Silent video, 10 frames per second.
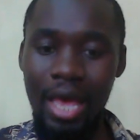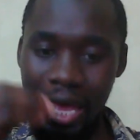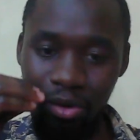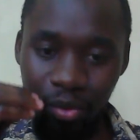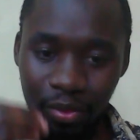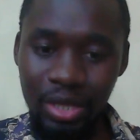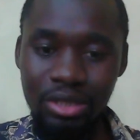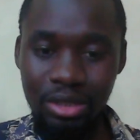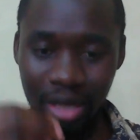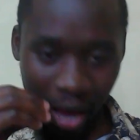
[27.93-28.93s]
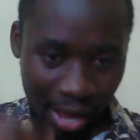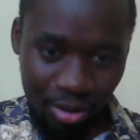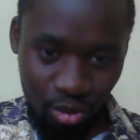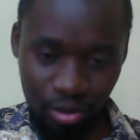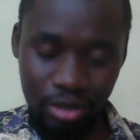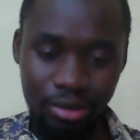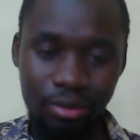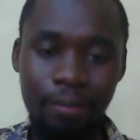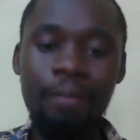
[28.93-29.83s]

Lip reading: And with these arguments,